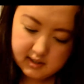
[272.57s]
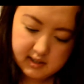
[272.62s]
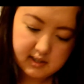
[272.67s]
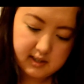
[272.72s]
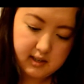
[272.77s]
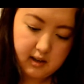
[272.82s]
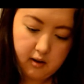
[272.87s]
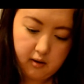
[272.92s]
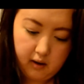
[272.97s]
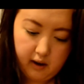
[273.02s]

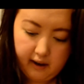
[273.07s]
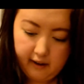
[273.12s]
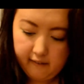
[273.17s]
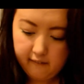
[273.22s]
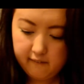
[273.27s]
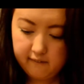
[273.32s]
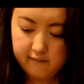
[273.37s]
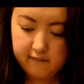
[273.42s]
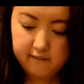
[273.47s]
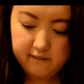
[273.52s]
So I
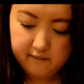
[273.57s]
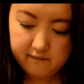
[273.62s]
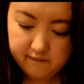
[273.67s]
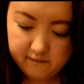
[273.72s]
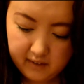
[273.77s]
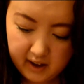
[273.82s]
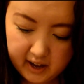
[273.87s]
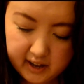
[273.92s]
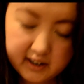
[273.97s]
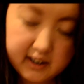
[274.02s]

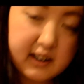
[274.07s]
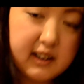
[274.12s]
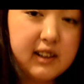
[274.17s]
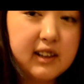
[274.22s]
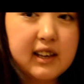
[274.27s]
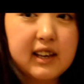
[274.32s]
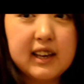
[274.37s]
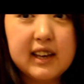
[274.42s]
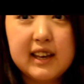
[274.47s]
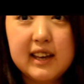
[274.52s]

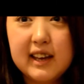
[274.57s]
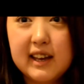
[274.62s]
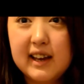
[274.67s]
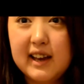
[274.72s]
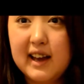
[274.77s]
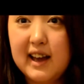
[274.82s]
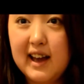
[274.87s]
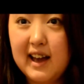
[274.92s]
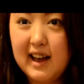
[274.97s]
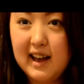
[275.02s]
finally
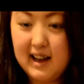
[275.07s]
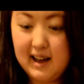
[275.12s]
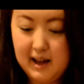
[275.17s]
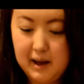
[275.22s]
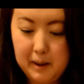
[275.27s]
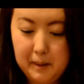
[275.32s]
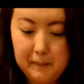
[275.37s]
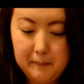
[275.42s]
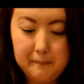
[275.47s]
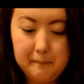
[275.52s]

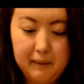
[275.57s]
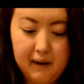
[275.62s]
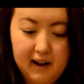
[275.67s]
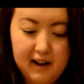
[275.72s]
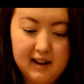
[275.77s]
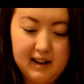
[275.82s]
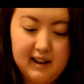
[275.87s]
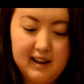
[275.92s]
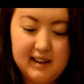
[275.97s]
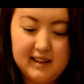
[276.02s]

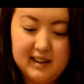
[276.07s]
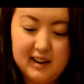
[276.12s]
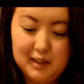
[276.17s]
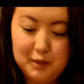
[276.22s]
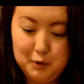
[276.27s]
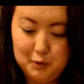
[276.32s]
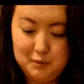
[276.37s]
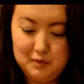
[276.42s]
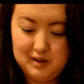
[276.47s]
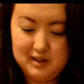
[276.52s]
bought
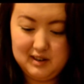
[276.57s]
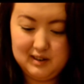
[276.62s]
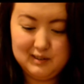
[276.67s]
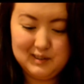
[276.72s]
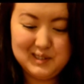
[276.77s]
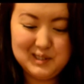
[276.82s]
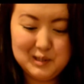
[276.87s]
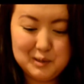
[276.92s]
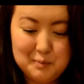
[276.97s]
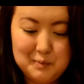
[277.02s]
another one.
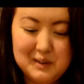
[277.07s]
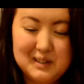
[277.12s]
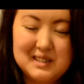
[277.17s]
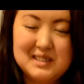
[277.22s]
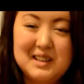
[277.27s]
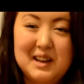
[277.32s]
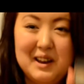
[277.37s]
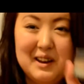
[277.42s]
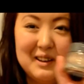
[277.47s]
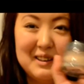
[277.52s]
Super
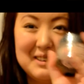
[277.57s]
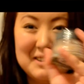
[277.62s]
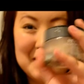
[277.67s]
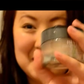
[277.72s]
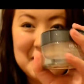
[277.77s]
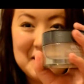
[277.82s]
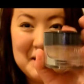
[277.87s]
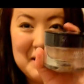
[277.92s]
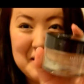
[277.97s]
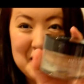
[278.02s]
excited.
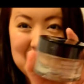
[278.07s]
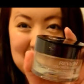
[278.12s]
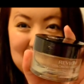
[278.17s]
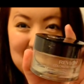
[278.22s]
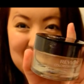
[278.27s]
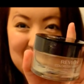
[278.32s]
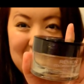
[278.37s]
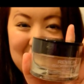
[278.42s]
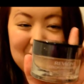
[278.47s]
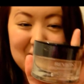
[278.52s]
The
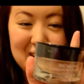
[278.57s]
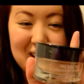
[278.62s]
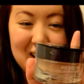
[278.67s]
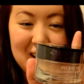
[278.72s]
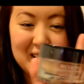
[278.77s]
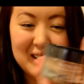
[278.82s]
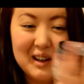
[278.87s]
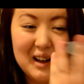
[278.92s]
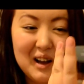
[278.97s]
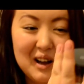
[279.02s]

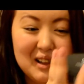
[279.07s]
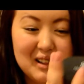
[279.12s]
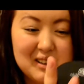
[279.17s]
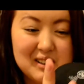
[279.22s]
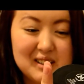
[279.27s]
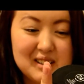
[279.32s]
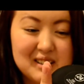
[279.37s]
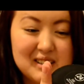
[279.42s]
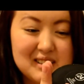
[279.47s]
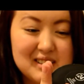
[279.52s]
Revlon
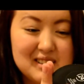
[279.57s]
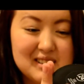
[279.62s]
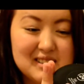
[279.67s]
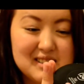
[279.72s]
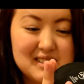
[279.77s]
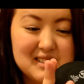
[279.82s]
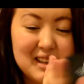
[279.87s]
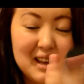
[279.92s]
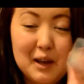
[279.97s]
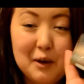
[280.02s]
Color
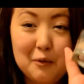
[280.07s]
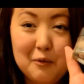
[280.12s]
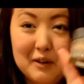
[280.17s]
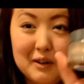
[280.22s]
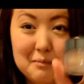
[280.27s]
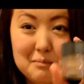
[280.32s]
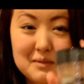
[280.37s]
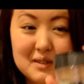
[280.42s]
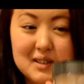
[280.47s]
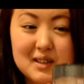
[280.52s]
Stay
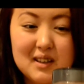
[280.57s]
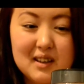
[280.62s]
Whipped.